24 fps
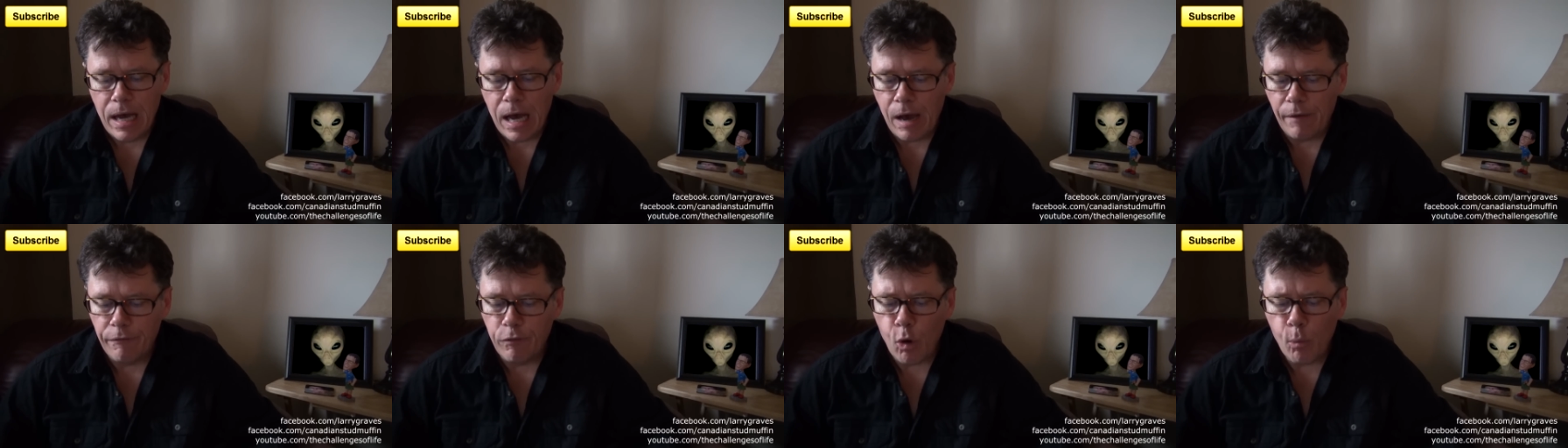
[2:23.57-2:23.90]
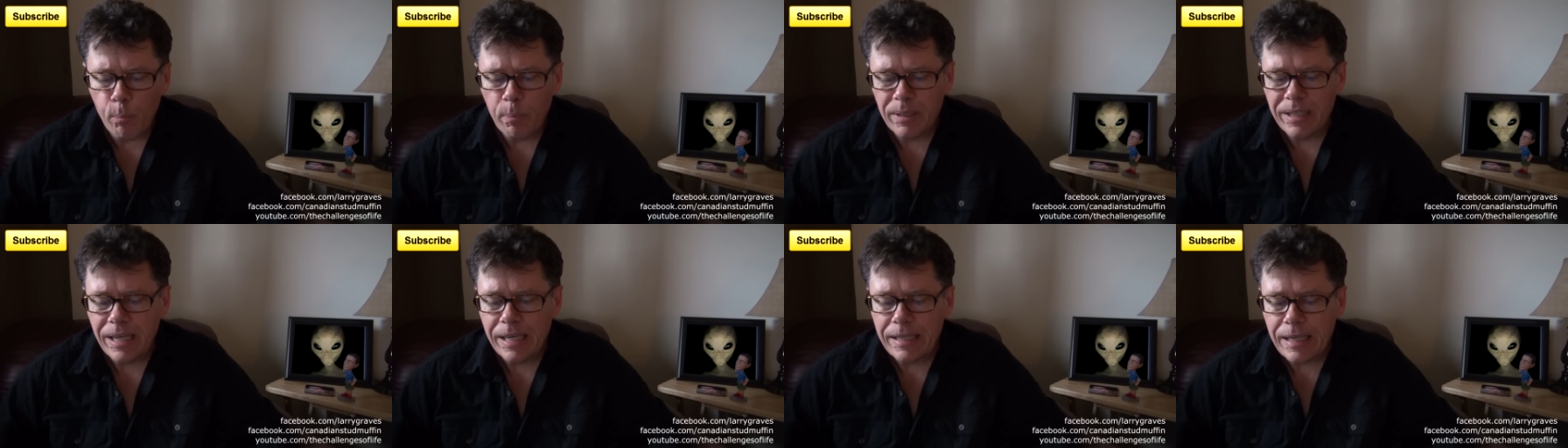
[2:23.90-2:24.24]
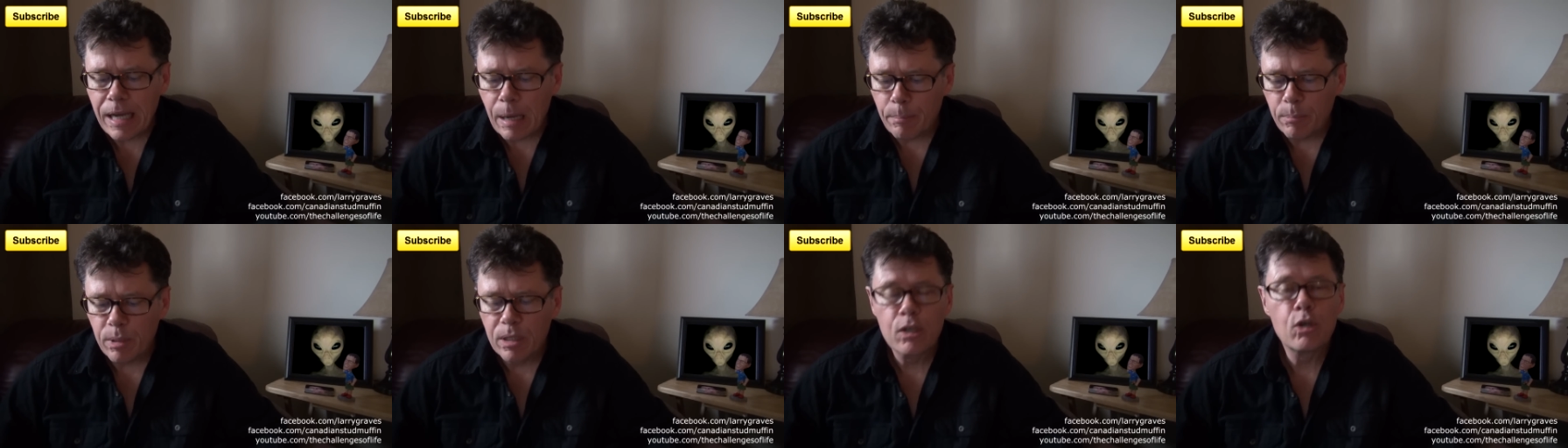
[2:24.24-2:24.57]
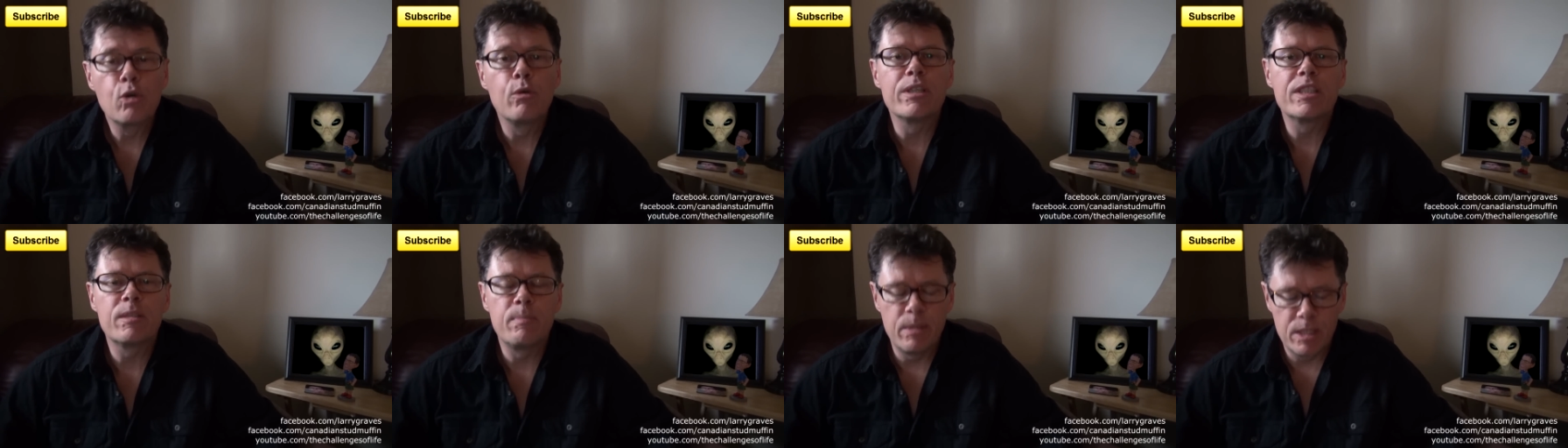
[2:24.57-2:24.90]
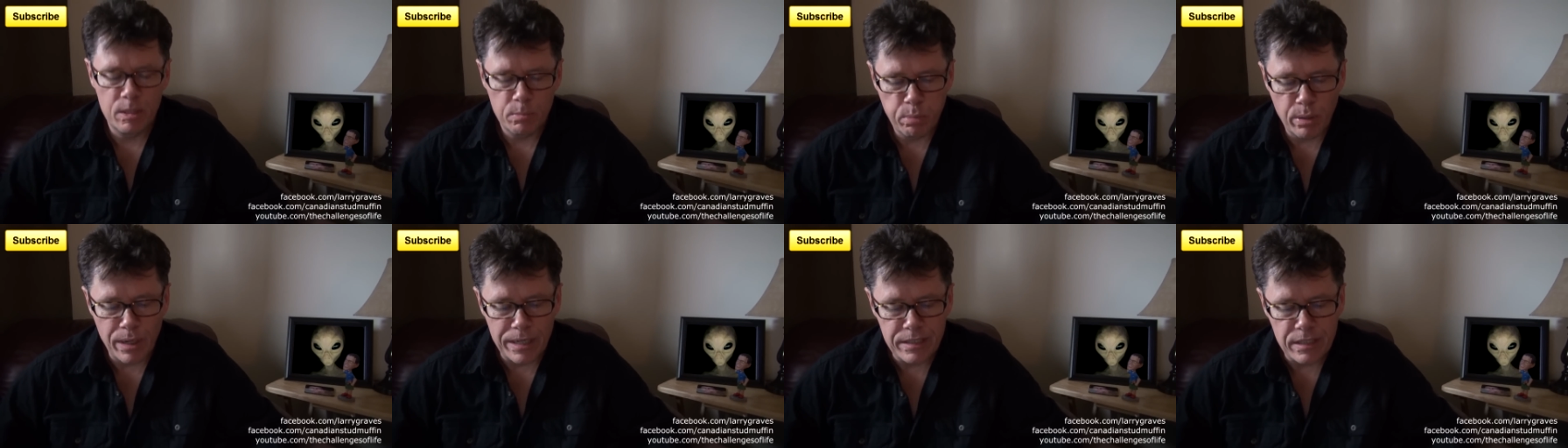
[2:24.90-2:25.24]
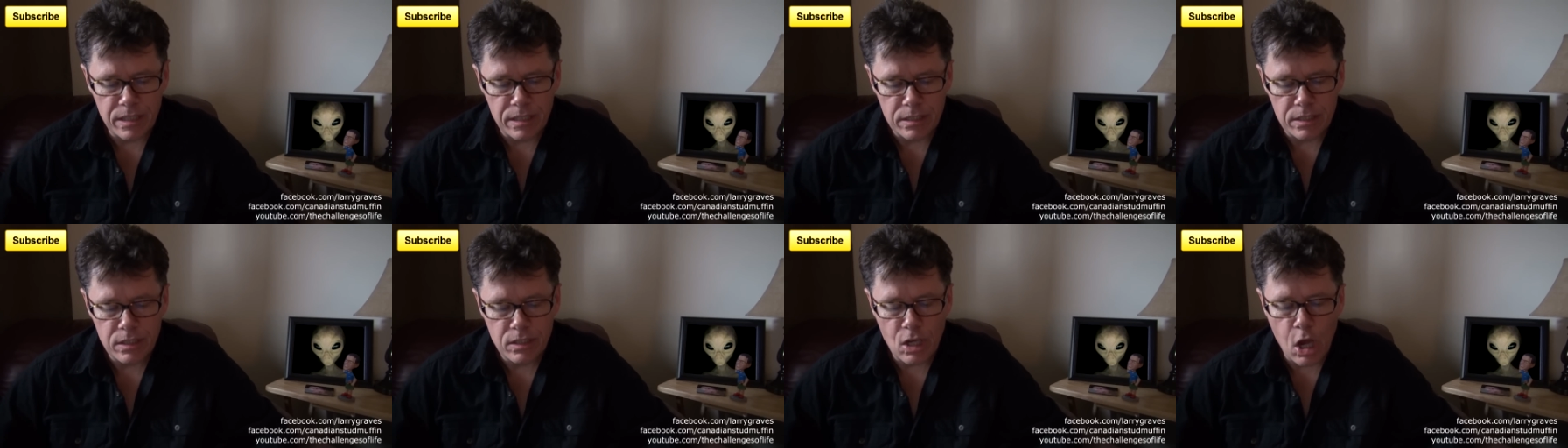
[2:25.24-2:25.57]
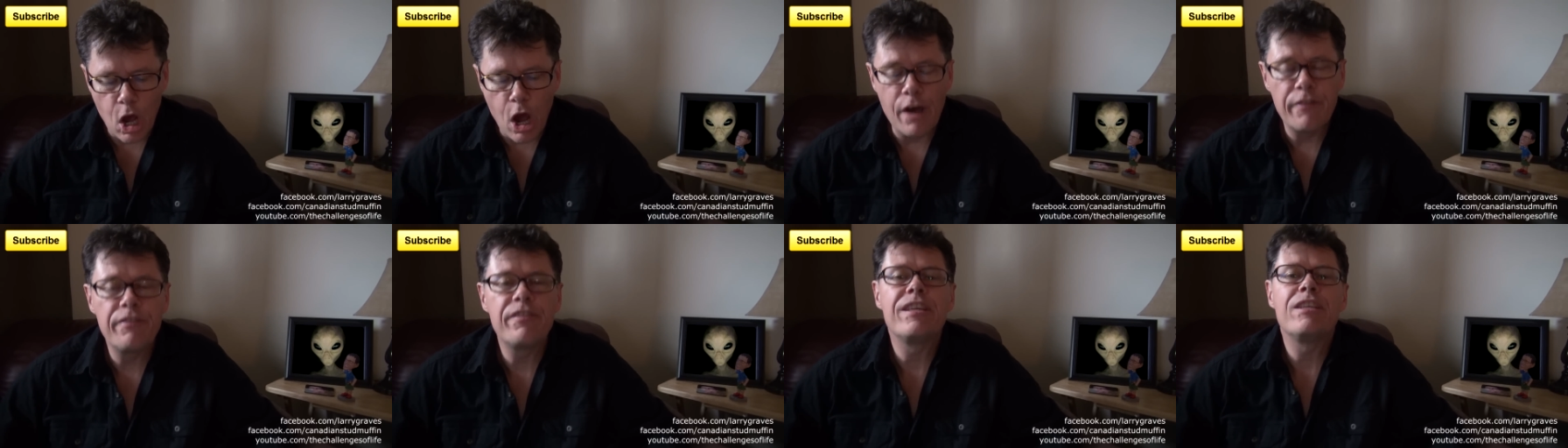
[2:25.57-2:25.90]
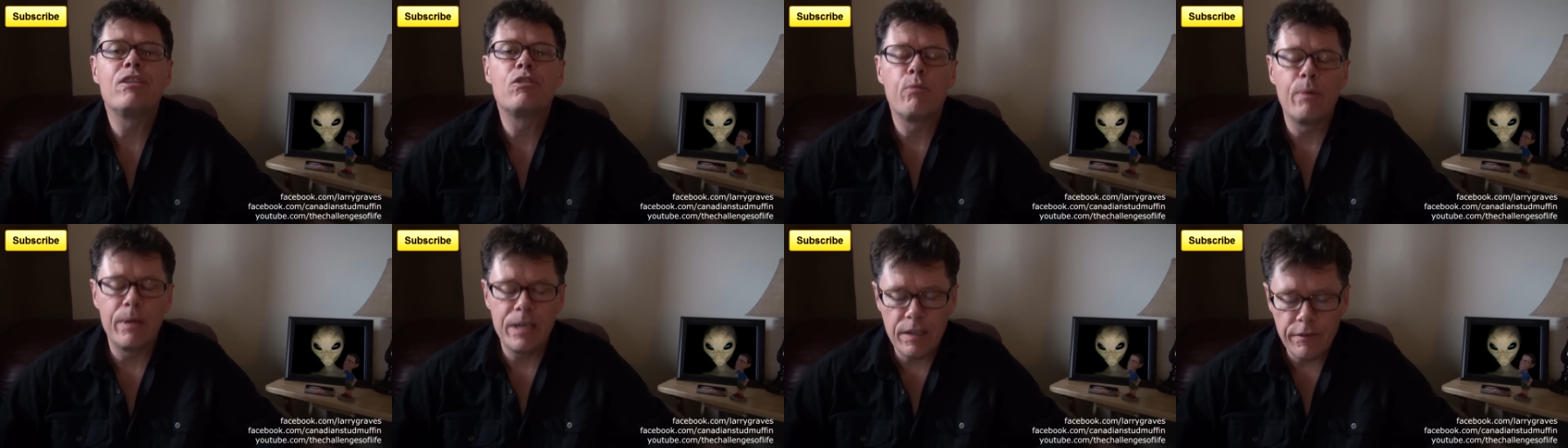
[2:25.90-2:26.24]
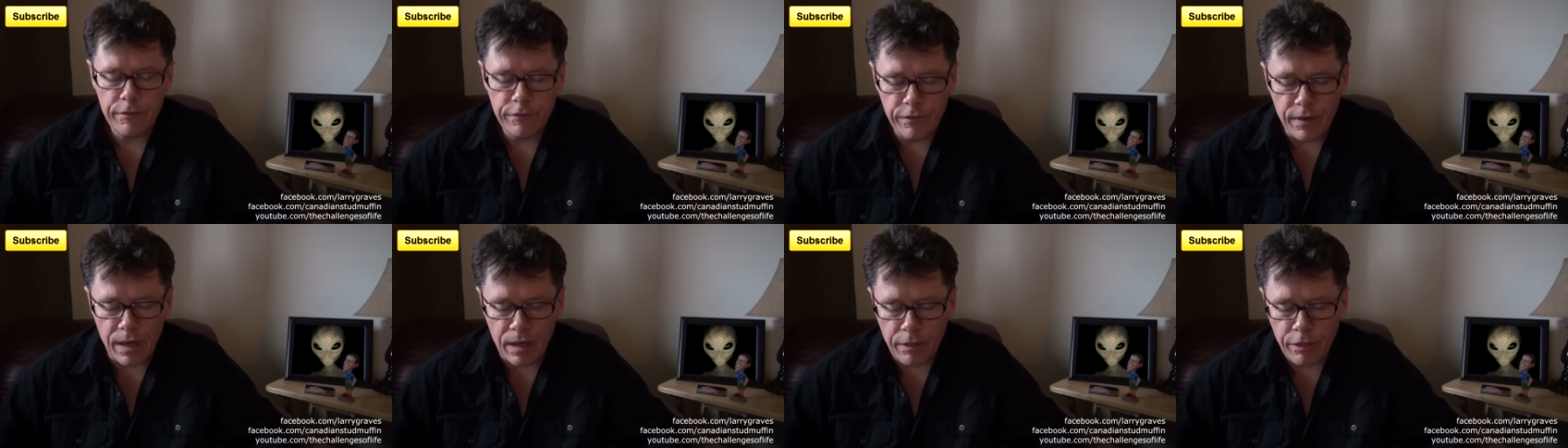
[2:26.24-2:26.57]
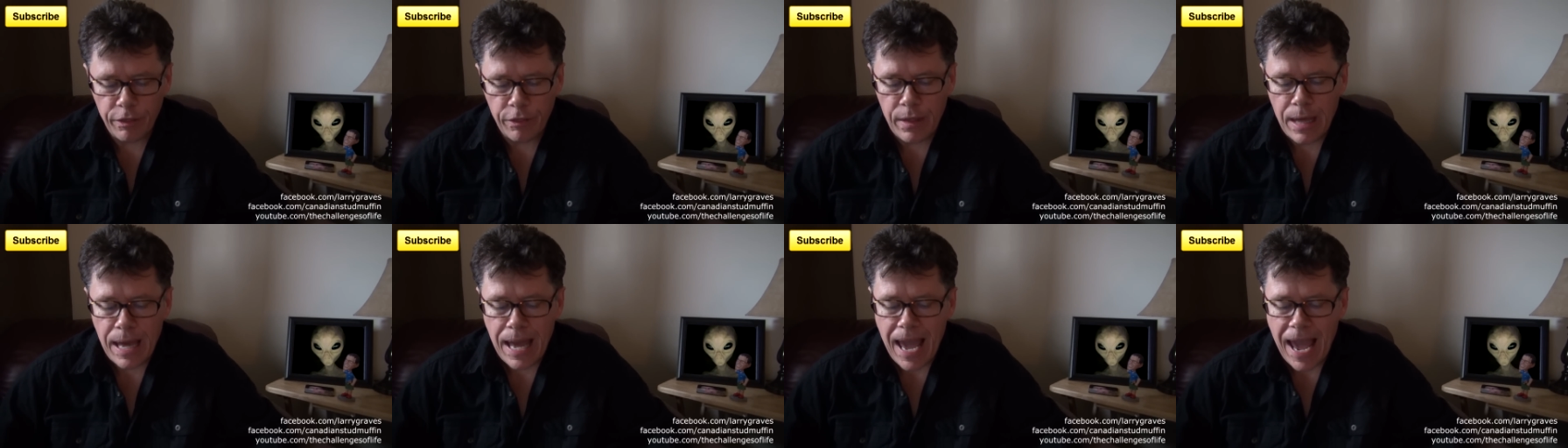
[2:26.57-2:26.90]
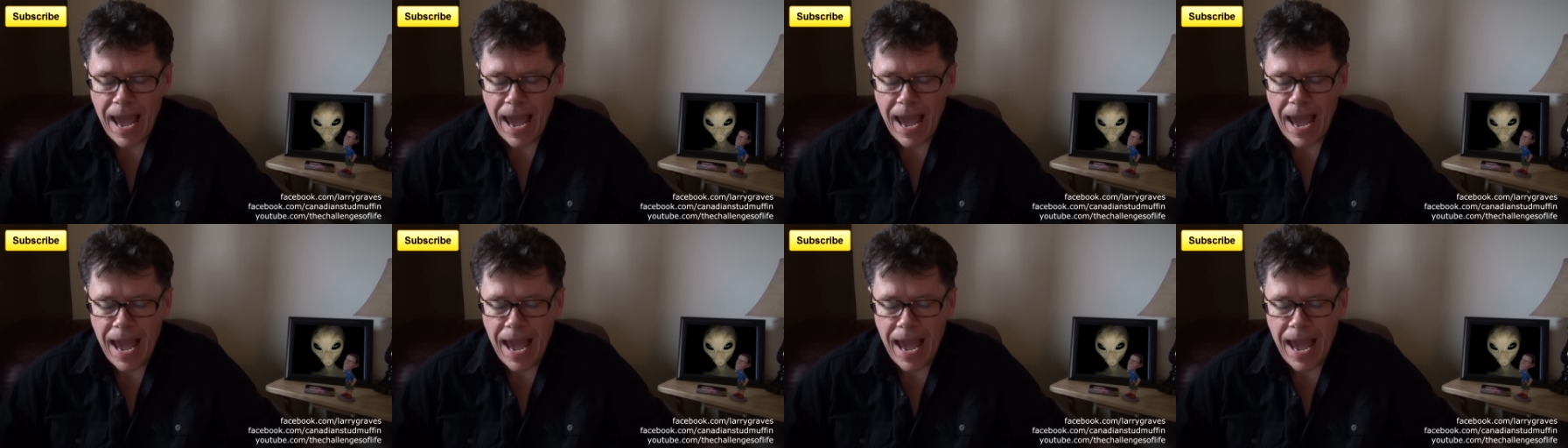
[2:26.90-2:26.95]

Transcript: of opening up Christmas presents on the twenty-fifth